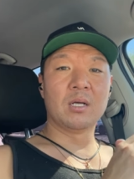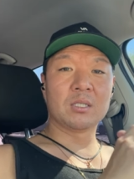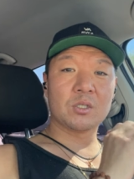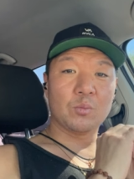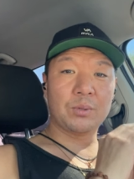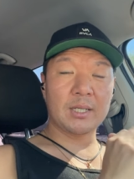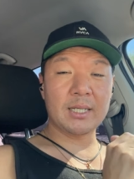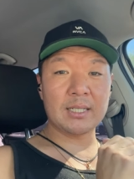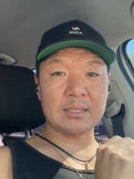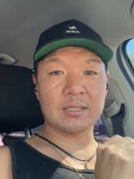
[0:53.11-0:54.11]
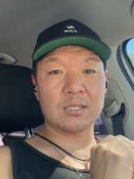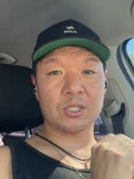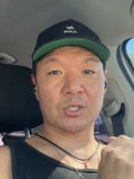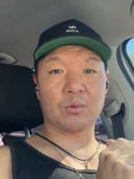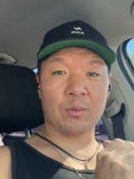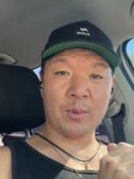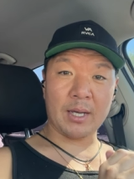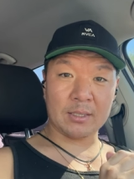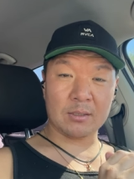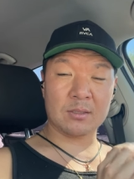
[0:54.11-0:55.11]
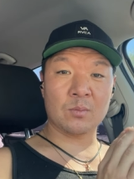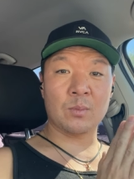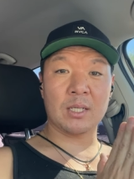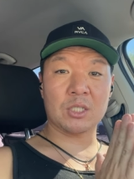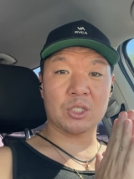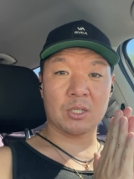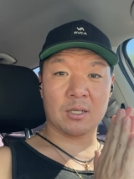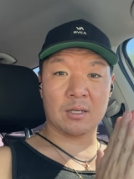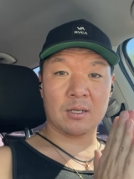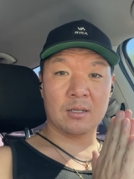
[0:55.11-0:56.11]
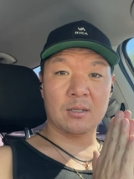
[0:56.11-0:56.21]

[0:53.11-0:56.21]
So please, this is your reminder to make sure